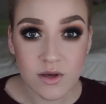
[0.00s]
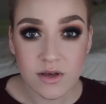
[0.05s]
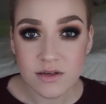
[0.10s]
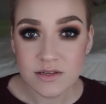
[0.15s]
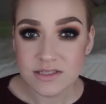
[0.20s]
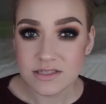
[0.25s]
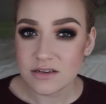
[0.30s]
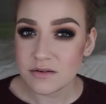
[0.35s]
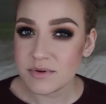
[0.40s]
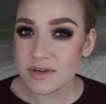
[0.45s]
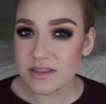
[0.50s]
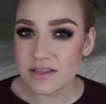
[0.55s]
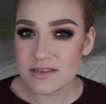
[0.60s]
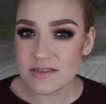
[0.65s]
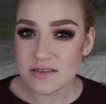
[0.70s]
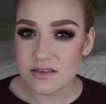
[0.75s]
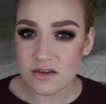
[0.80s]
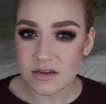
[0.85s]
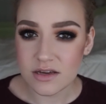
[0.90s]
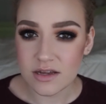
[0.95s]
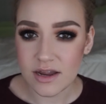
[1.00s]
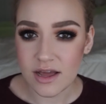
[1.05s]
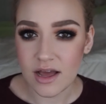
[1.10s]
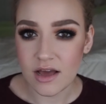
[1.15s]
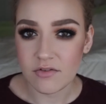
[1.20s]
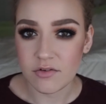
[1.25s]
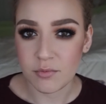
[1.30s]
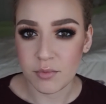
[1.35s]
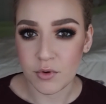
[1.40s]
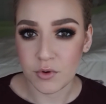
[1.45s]
So I mean, this look could
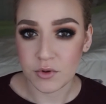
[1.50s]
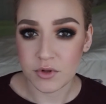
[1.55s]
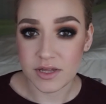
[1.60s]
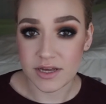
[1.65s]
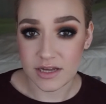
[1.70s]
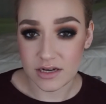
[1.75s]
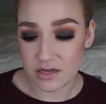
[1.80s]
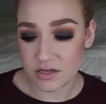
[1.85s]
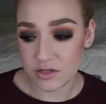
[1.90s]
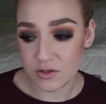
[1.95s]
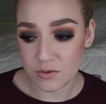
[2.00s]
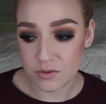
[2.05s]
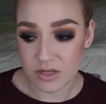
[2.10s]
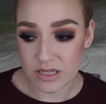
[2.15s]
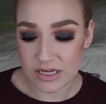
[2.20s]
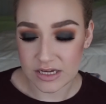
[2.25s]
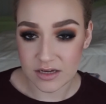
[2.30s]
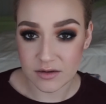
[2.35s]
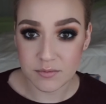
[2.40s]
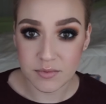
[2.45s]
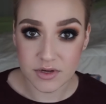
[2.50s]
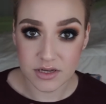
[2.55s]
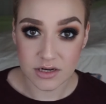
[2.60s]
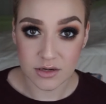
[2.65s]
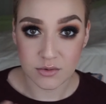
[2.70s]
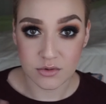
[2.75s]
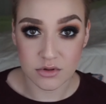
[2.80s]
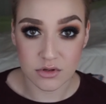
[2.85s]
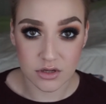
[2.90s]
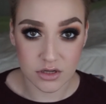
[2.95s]
have a bold and a nude lip and
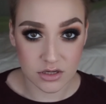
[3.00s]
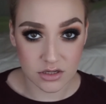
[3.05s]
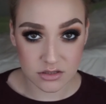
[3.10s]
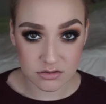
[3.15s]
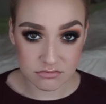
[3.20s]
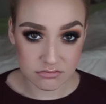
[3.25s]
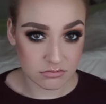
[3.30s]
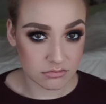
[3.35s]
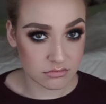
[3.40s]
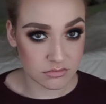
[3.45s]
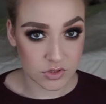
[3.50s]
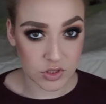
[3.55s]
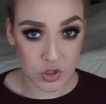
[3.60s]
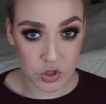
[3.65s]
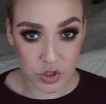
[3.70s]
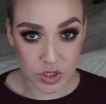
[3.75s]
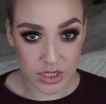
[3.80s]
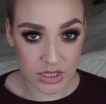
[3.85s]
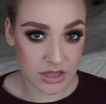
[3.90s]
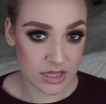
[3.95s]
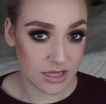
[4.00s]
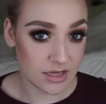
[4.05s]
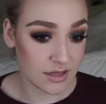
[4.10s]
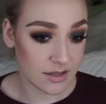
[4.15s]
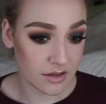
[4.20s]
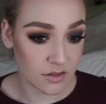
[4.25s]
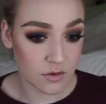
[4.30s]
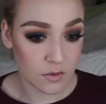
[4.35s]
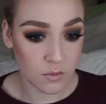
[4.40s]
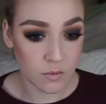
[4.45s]
it would look good, I think,
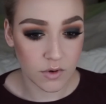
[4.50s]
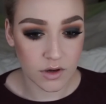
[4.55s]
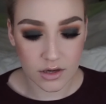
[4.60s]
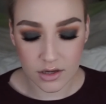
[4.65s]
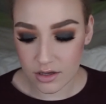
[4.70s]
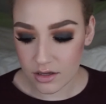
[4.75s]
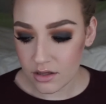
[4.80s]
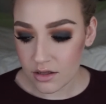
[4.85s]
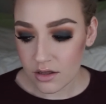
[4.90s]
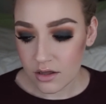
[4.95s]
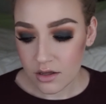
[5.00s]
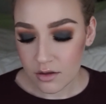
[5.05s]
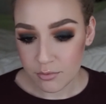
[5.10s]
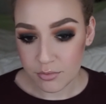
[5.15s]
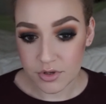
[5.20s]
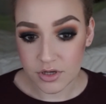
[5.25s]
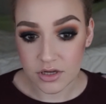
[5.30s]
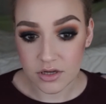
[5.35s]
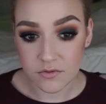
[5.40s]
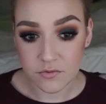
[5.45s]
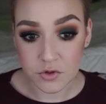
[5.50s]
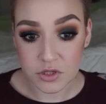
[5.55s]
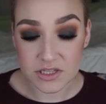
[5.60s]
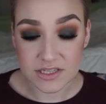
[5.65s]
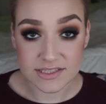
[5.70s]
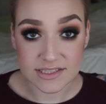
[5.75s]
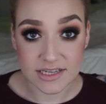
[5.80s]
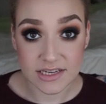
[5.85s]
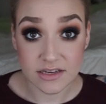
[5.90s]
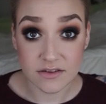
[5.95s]
either way. But for the
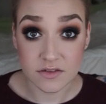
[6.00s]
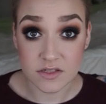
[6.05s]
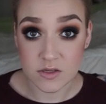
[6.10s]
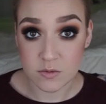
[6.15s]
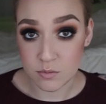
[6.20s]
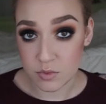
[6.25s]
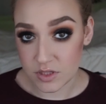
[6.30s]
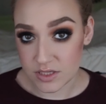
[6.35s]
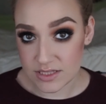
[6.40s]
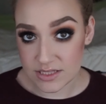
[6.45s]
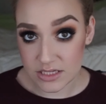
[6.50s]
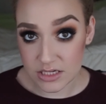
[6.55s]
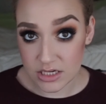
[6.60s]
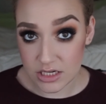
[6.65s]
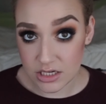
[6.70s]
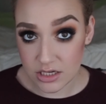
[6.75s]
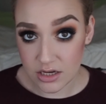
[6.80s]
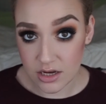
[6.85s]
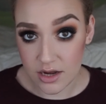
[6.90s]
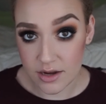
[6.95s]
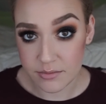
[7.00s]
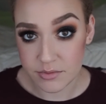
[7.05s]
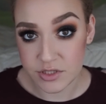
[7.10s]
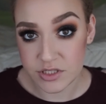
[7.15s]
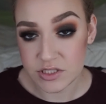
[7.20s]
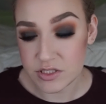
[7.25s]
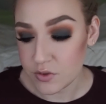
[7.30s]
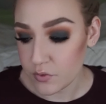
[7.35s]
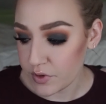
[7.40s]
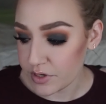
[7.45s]
sake of simplicity, I'm
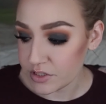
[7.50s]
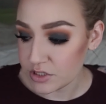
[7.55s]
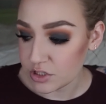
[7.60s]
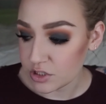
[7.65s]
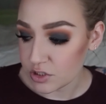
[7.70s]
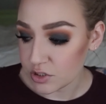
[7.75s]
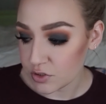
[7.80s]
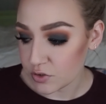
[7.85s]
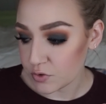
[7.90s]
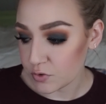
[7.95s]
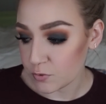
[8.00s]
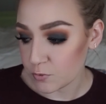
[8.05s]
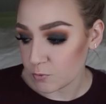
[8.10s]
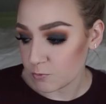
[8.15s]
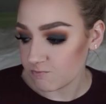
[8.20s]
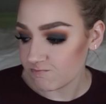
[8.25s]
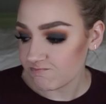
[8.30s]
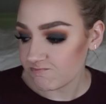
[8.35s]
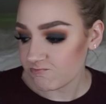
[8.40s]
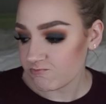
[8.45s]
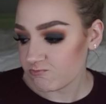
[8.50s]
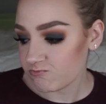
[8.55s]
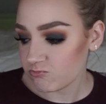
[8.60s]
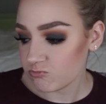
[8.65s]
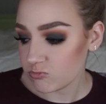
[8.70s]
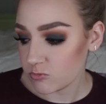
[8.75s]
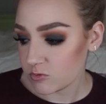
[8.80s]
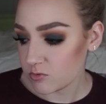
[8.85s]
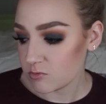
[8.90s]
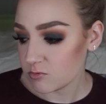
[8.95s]
just going to do
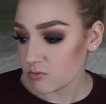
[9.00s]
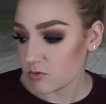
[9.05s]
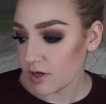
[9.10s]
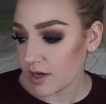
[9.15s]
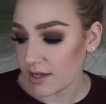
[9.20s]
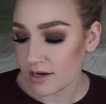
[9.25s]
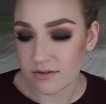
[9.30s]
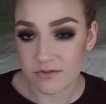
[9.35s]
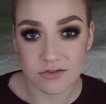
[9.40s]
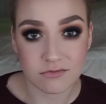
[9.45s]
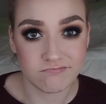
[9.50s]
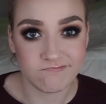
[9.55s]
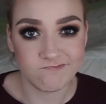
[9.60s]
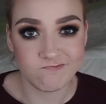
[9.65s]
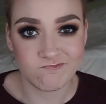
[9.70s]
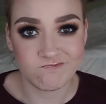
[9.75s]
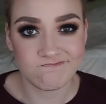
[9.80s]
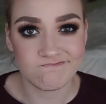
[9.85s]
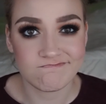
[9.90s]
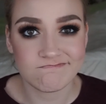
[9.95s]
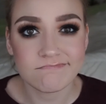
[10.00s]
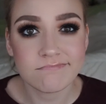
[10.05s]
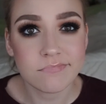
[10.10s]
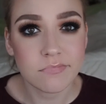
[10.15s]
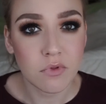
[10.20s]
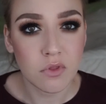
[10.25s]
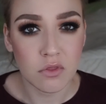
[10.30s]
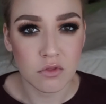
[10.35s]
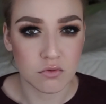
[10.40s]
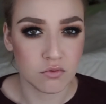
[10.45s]
kind of
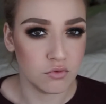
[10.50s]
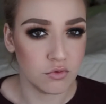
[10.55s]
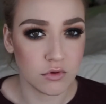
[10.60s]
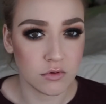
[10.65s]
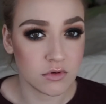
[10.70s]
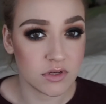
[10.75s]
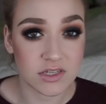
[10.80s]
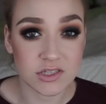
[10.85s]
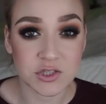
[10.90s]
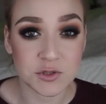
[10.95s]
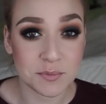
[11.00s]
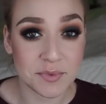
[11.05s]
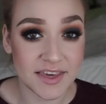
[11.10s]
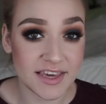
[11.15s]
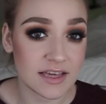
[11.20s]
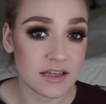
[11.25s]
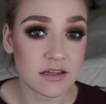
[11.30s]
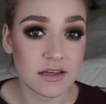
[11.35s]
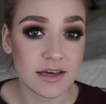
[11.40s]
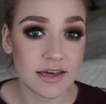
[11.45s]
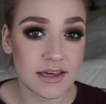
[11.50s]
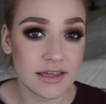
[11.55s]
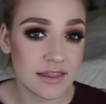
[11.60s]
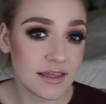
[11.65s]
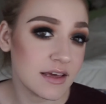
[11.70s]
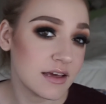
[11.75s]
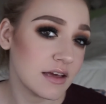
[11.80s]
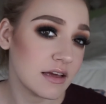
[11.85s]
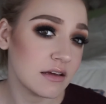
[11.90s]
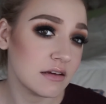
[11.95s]
a nudish pink like
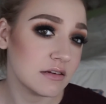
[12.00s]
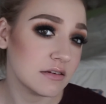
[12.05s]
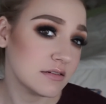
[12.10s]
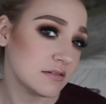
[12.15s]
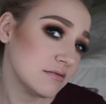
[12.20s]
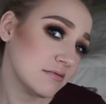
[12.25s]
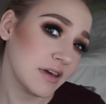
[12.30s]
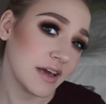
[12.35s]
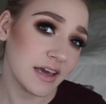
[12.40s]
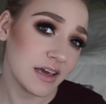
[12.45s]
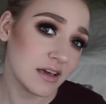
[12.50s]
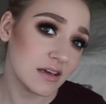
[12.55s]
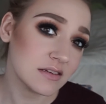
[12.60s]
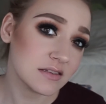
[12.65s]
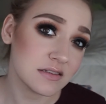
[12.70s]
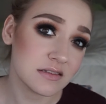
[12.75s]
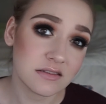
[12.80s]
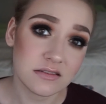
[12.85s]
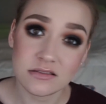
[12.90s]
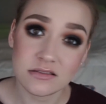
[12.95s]
that, I guess.